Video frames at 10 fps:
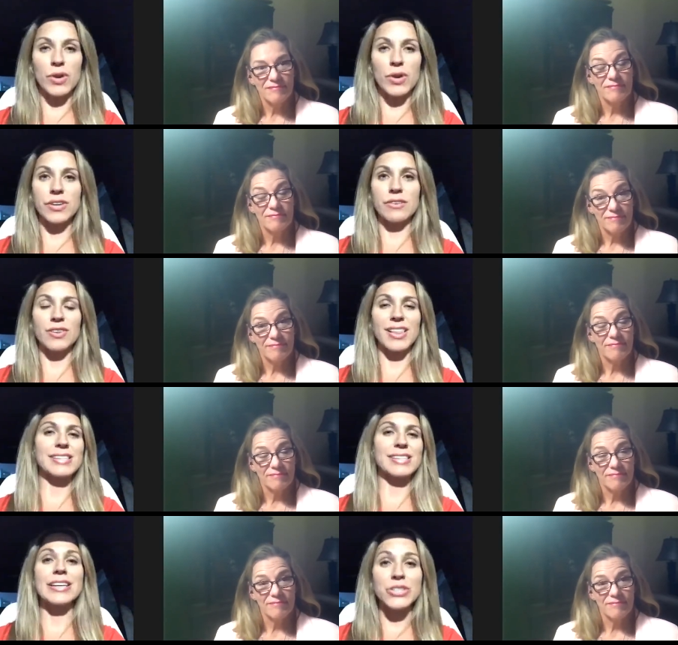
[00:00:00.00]
Speaker 1: for the last
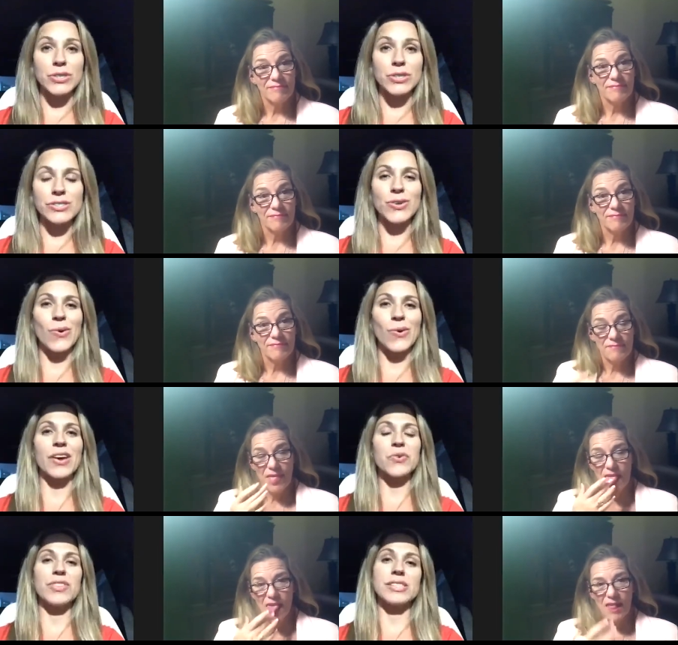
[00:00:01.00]
century. So I don't know if
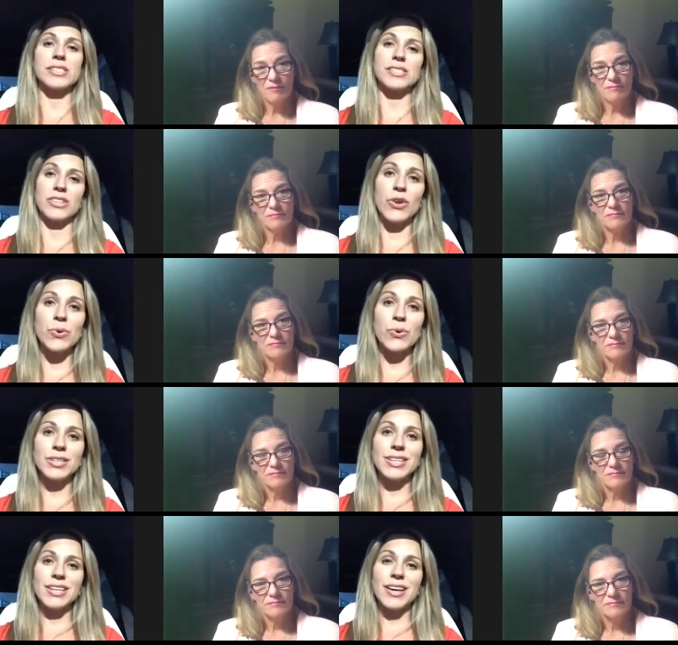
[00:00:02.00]
this is new.
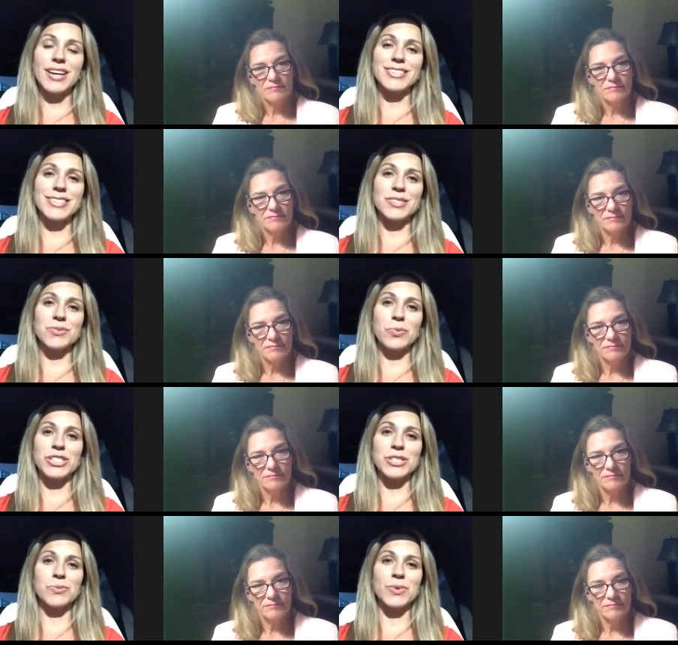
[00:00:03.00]
I just wish
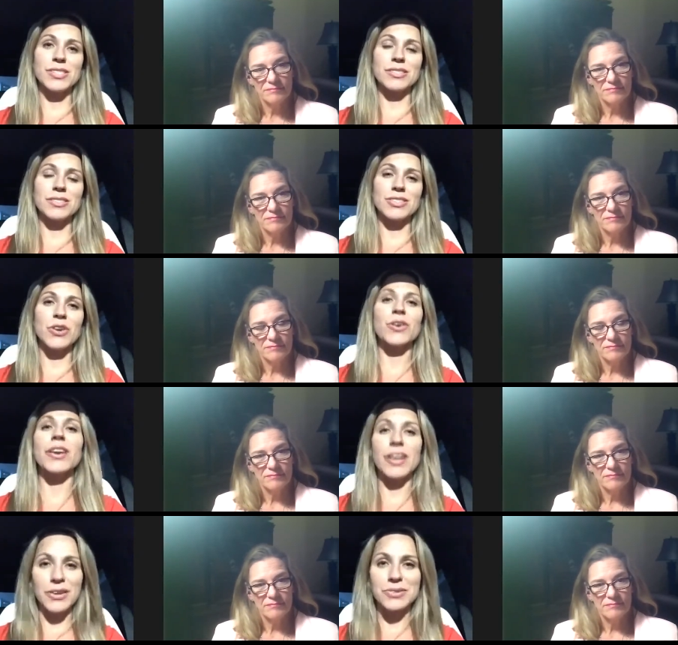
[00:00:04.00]
it wasn't
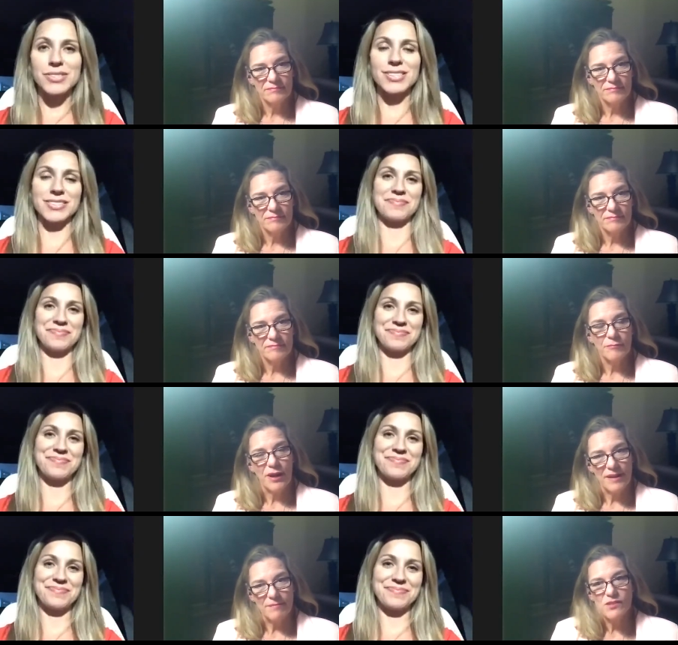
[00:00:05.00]
current news.
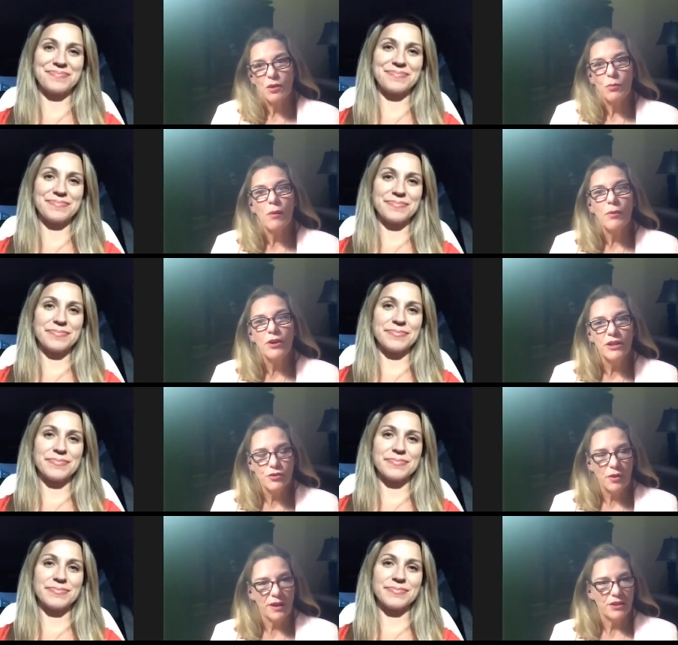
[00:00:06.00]
Speaker 2: Right. So what we're going to
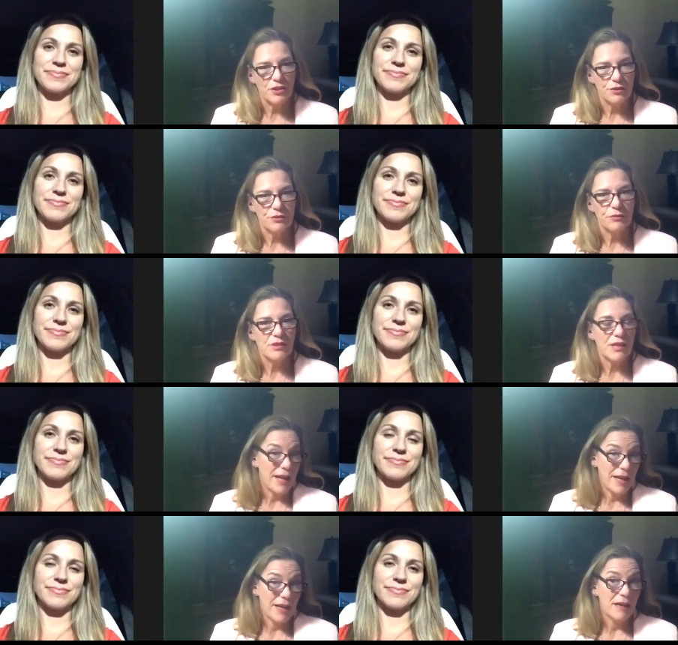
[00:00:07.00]
try to do
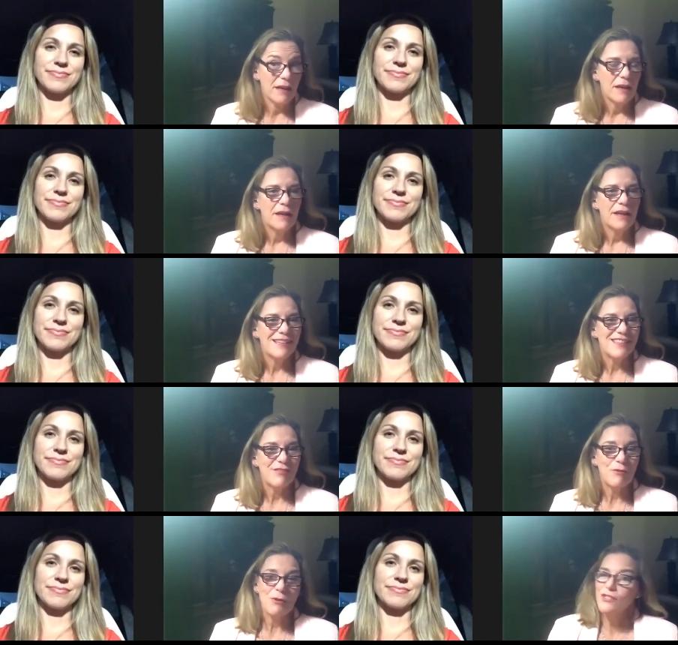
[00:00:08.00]
today is
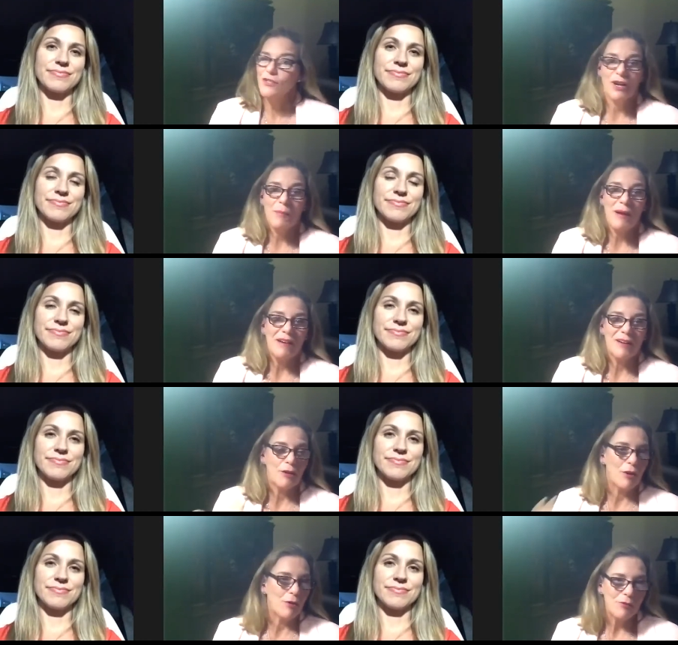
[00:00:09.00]
of course talk about
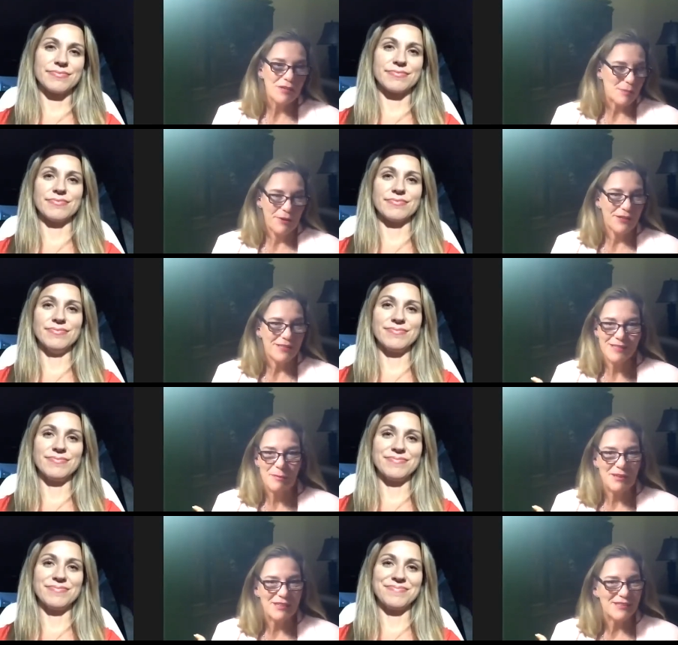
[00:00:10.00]
our own
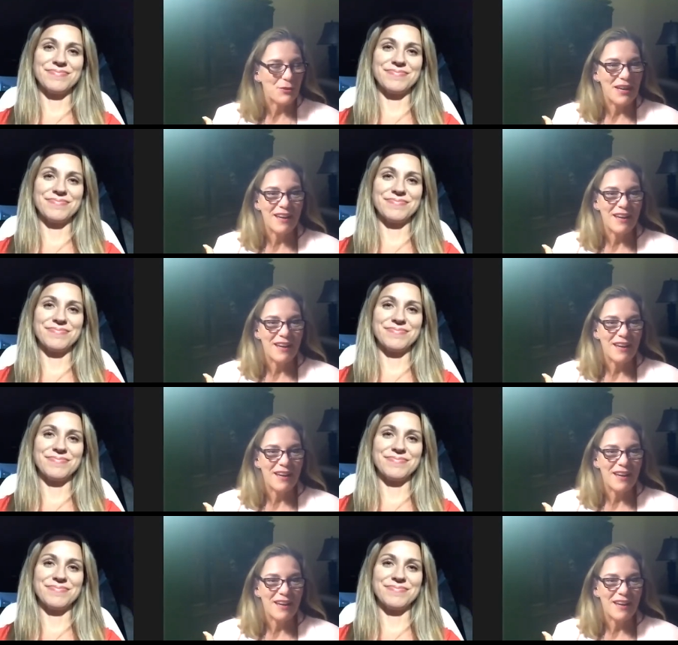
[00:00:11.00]
experiences because if you get